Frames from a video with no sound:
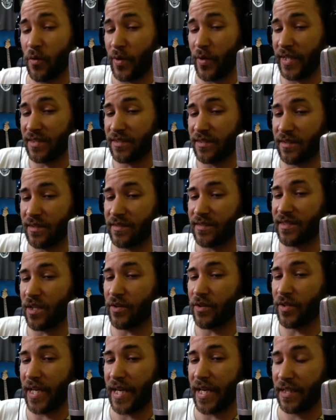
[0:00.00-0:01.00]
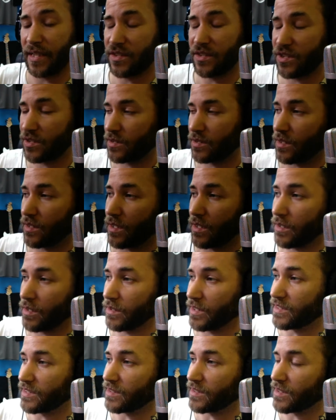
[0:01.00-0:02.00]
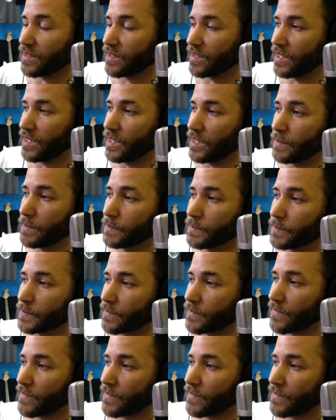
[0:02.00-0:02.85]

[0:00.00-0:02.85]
Queens of the Stone Age. Mm-hmm. I'll listen to them.